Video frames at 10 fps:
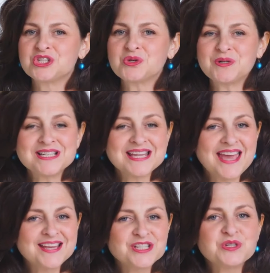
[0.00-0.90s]
Shortened
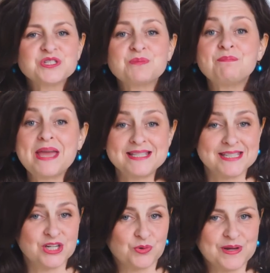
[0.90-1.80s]
cakes use a
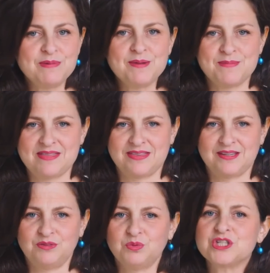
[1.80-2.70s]
basic creaming
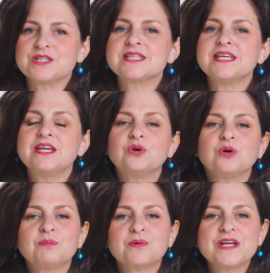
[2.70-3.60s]
method, which is the
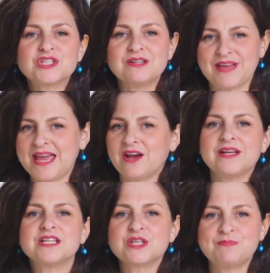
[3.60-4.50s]
incorporation of air
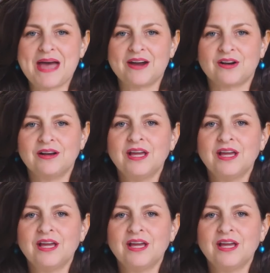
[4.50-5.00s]
into the batter